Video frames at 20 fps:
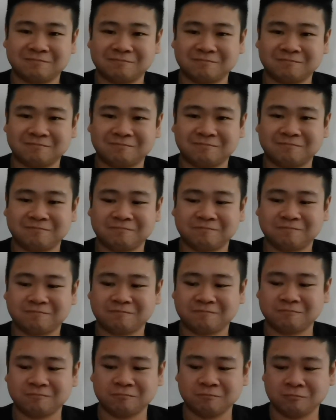
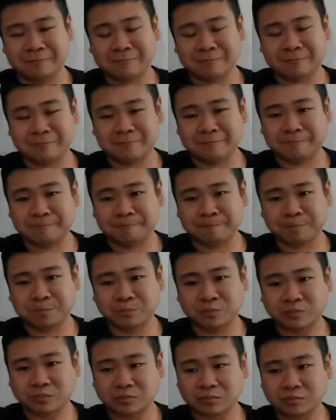
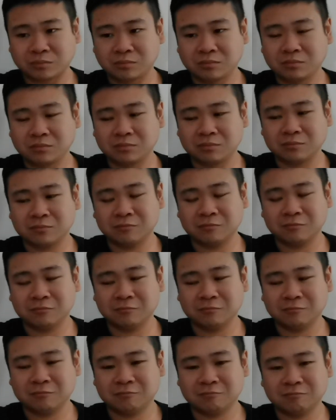
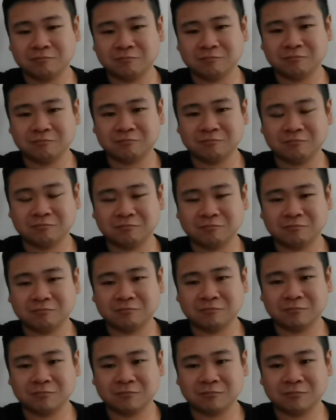
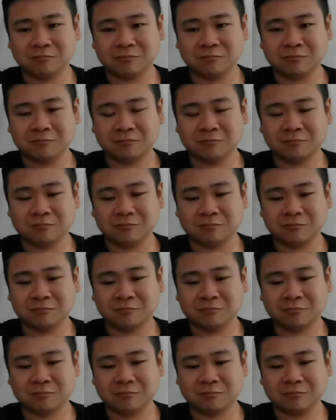
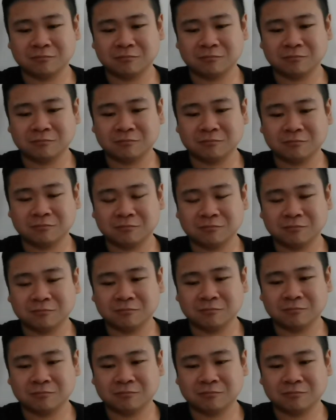
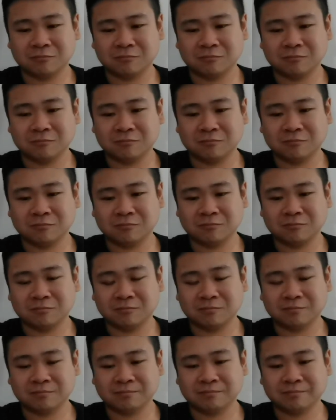
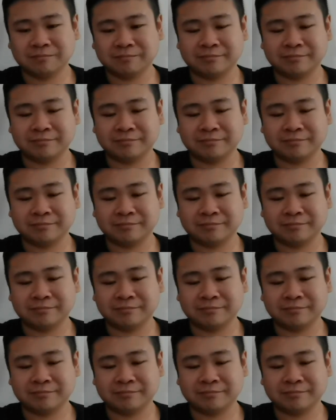The person shown says nothing.